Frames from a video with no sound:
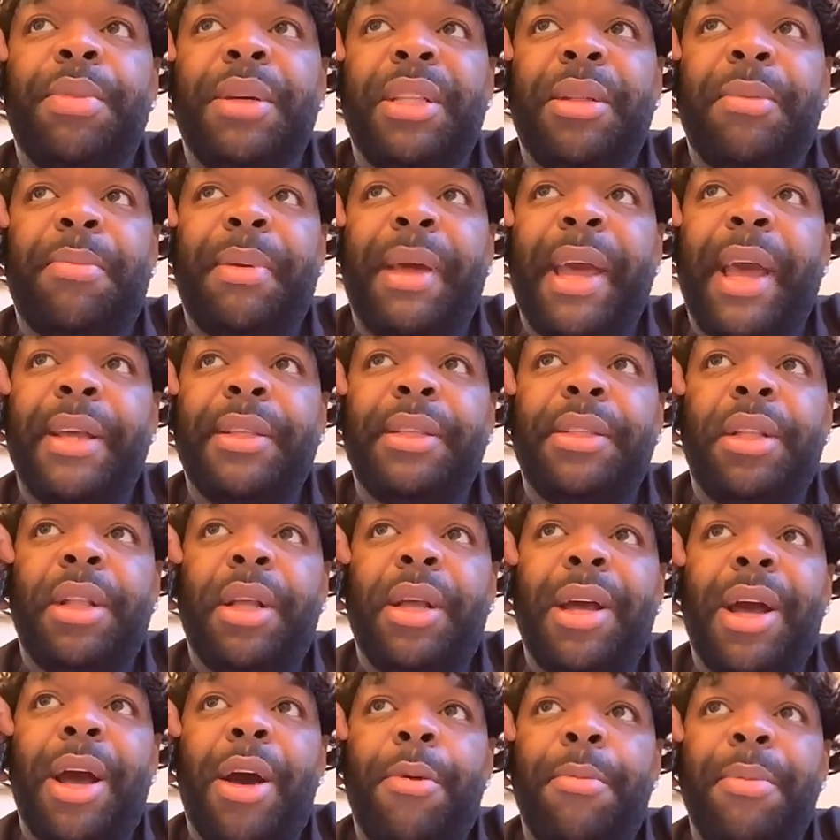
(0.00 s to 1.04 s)
but the pastor
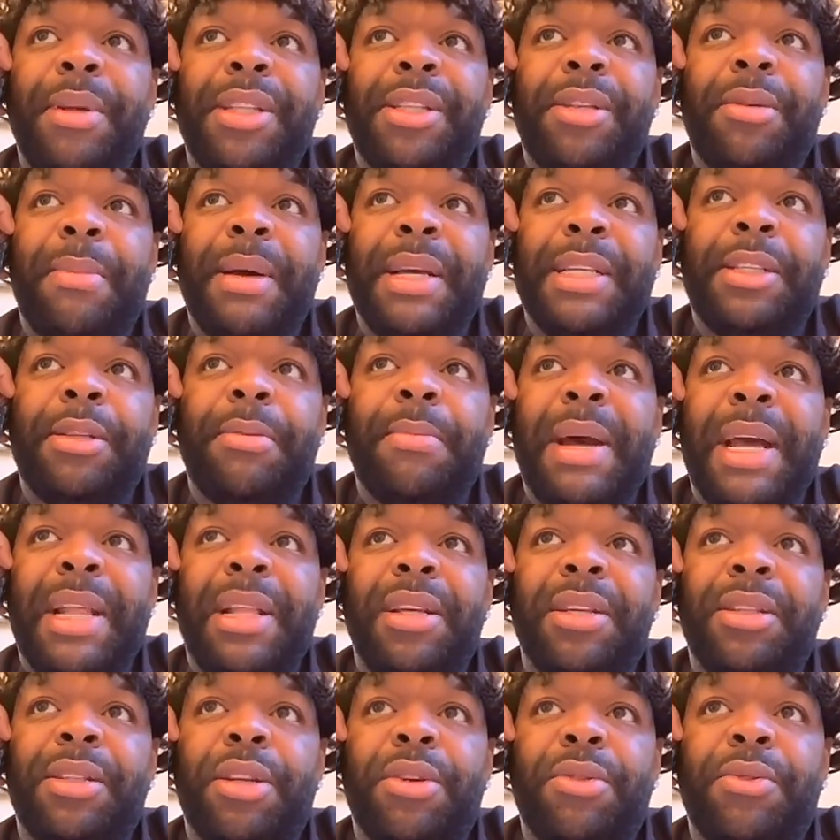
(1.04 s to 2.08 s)
done called me, told me
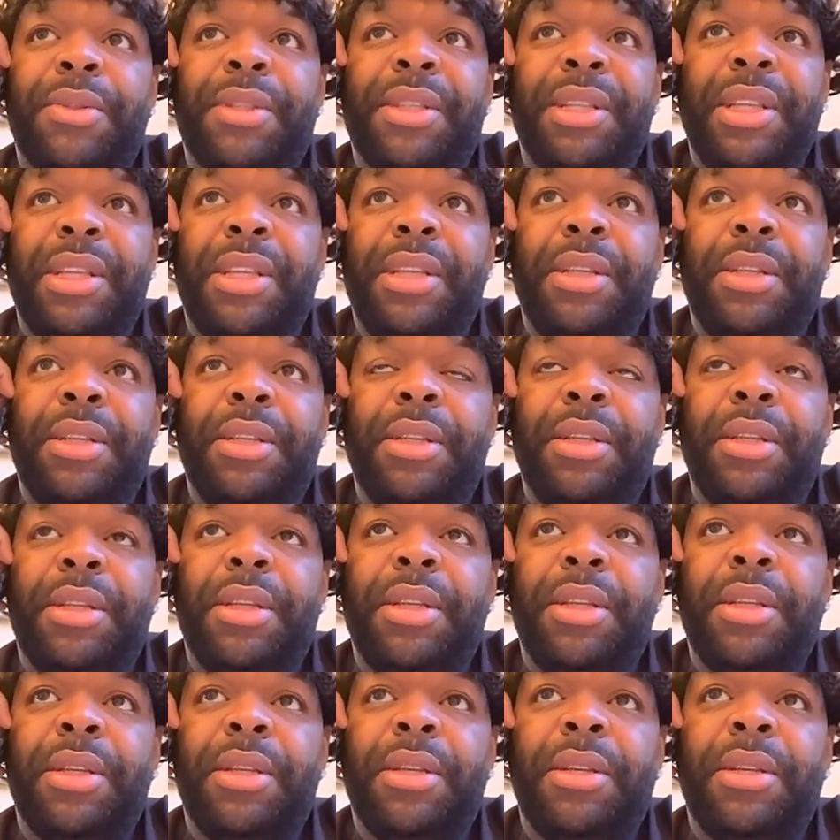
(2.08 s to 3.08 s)
somebody else gonna sing.